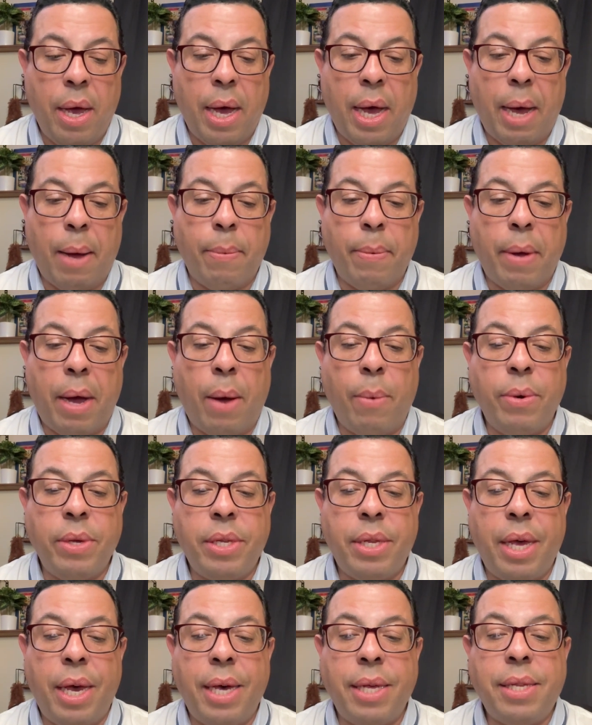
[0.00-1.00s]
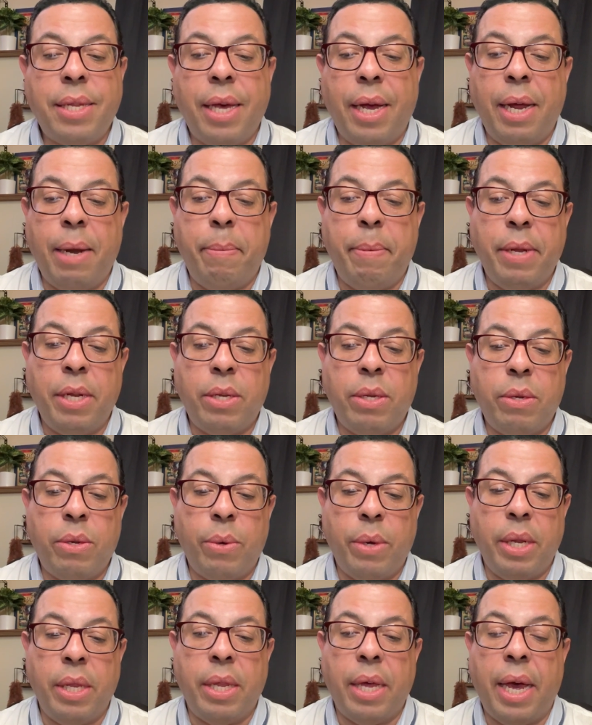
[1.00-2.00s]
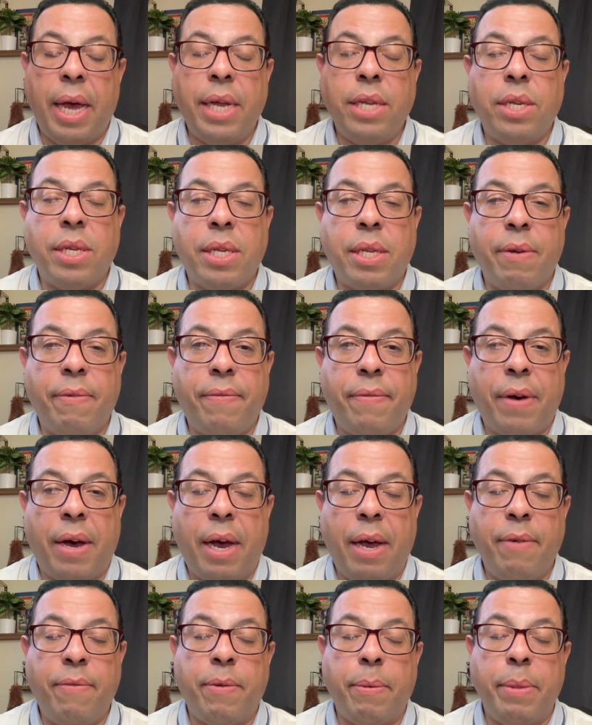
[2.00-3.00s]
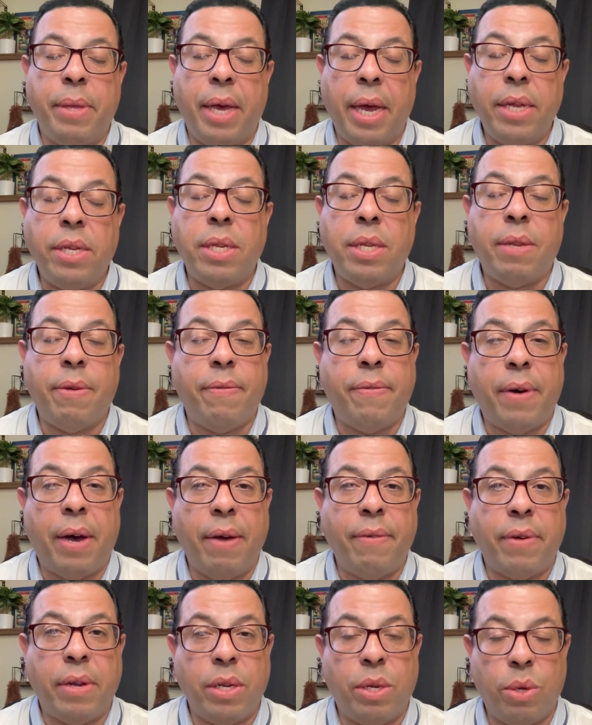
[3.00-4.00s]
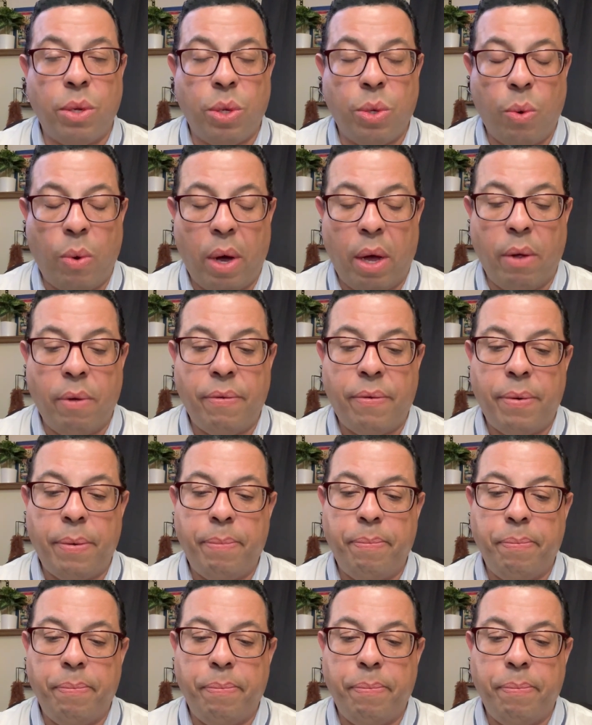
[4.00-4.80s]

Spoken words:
I was essayed between the ages of five, from the ages of five until 12.